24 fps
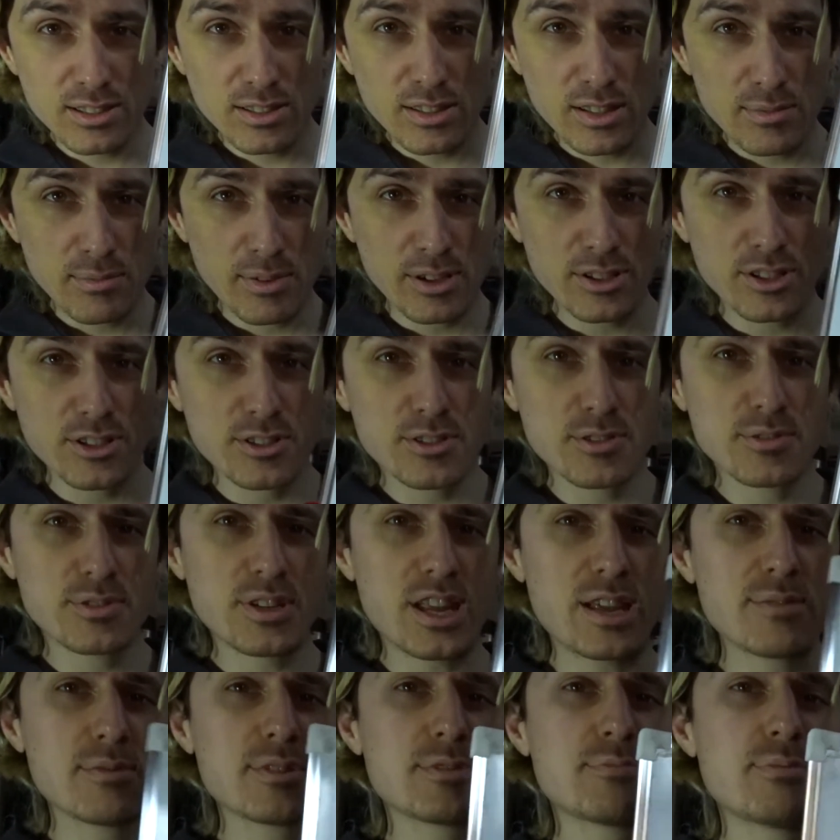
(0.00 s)
My YouTube
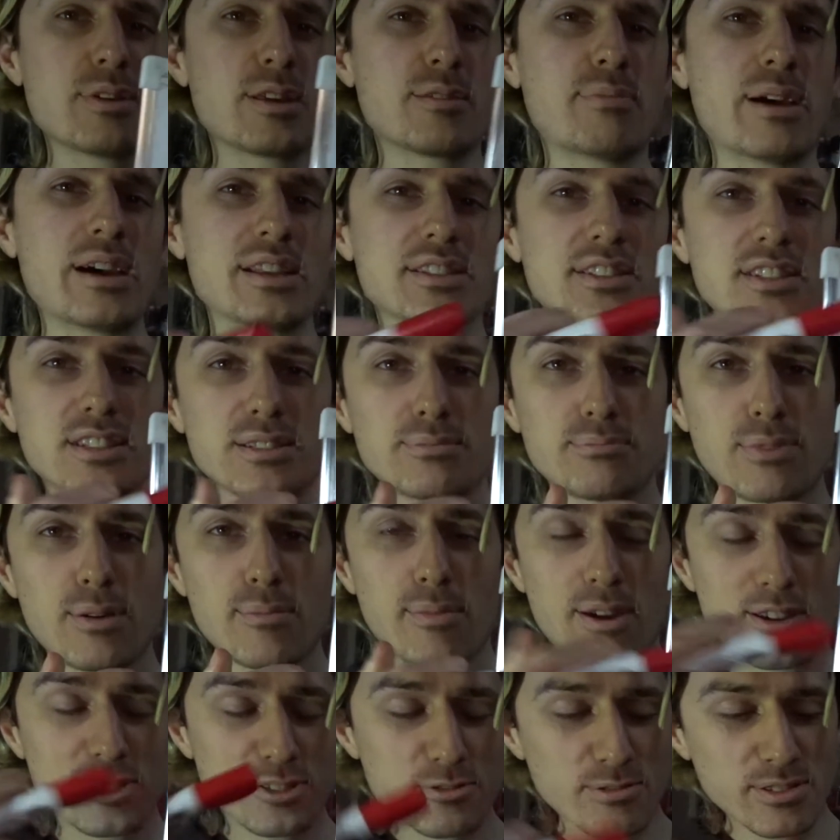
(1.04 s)
name is Big Pezza, but
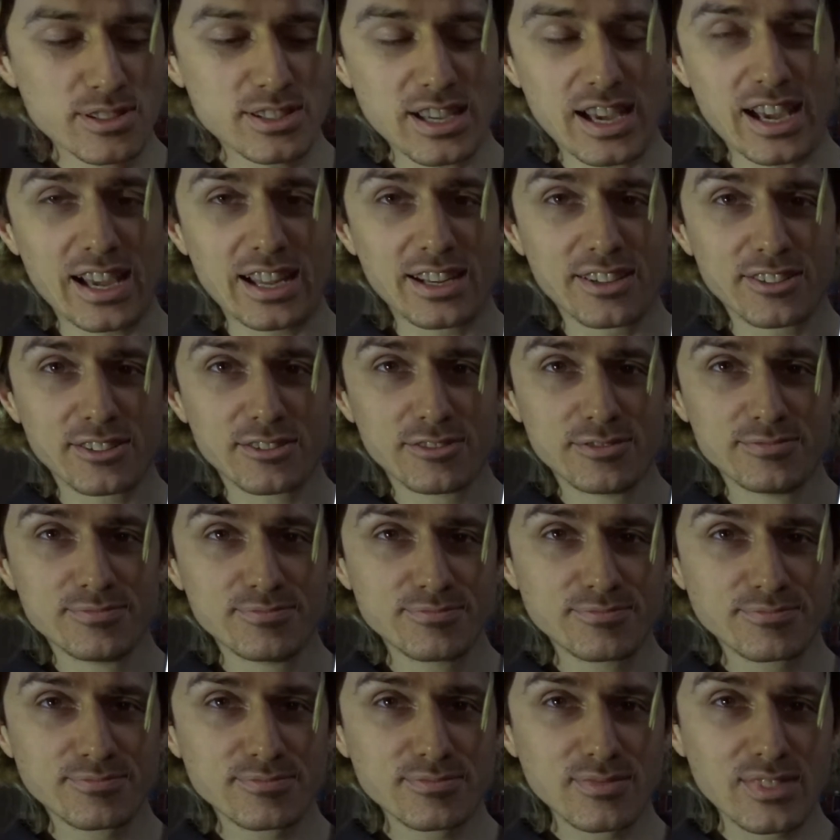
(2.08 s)
my Twitter handle
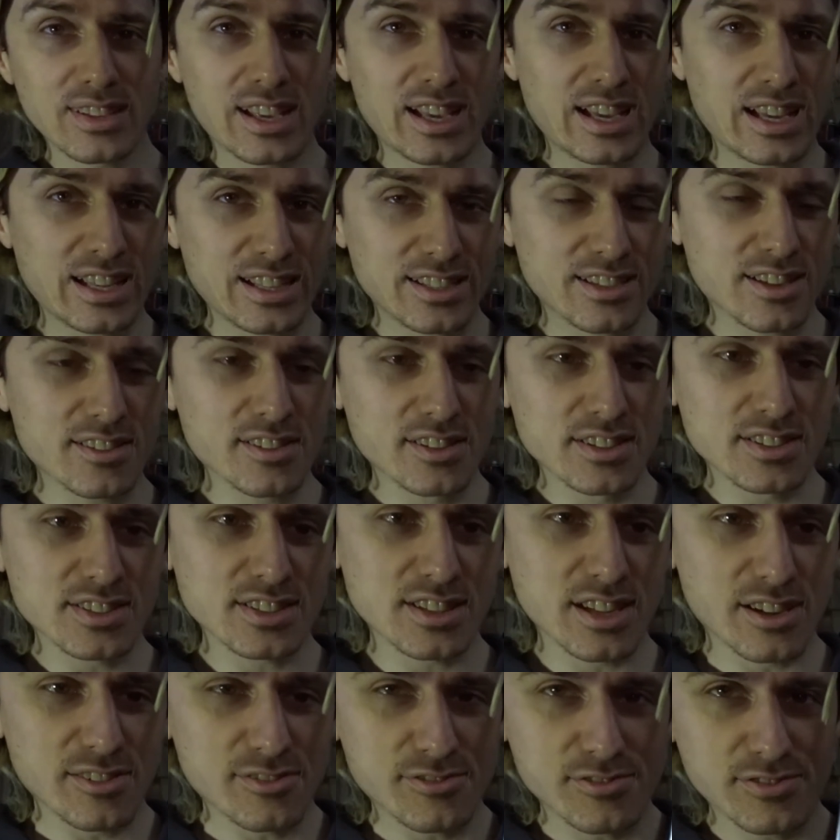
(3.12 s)
and other
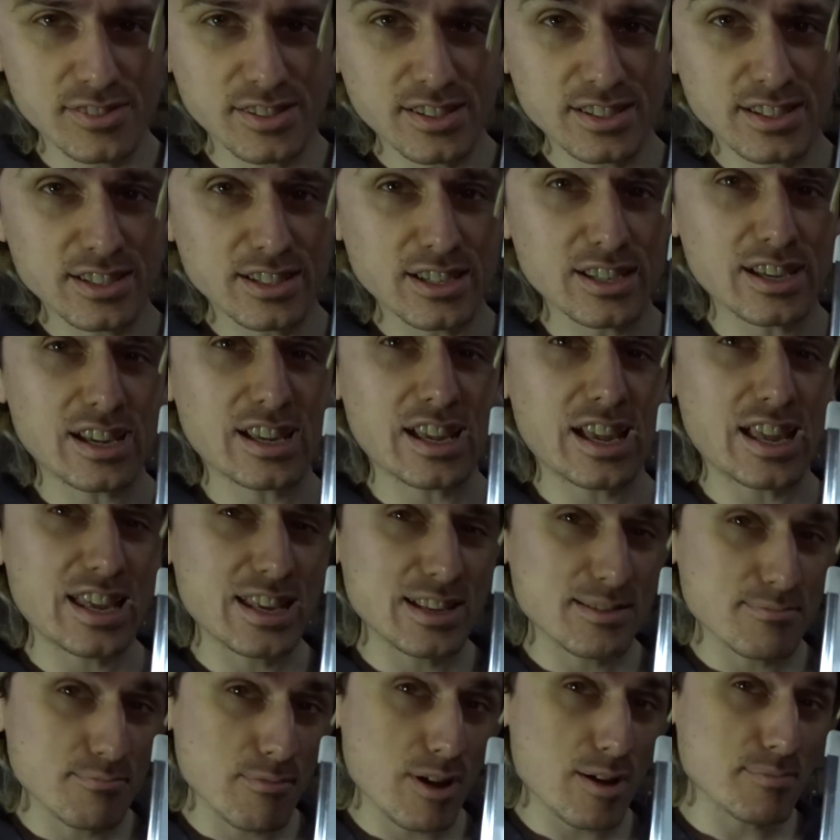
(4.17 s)
stuff,
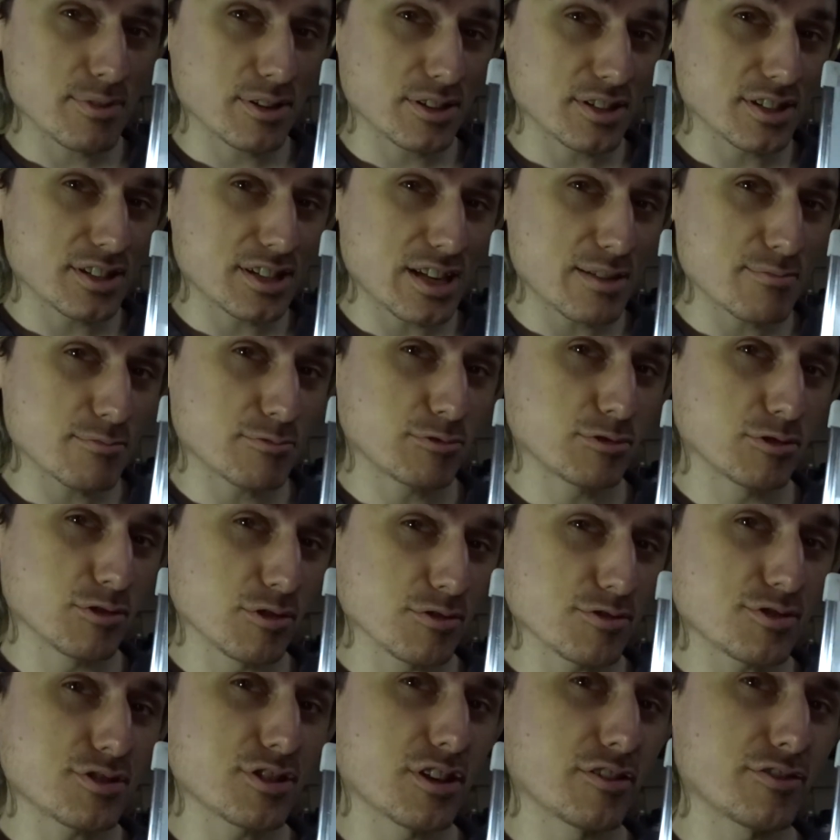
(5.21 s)
it might be under the name
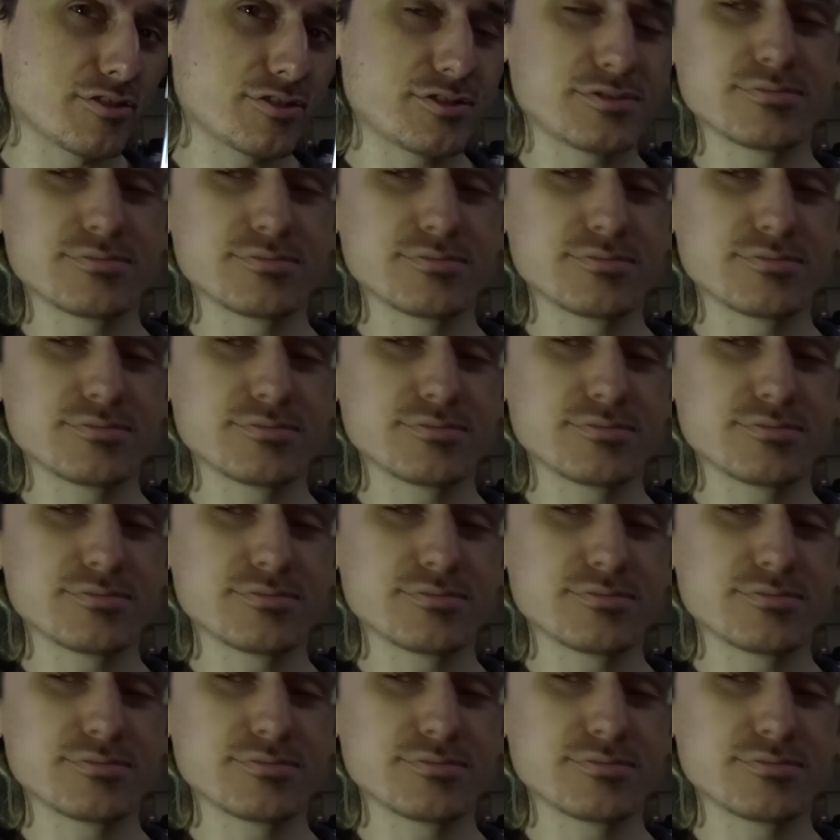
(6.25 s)
called Soft.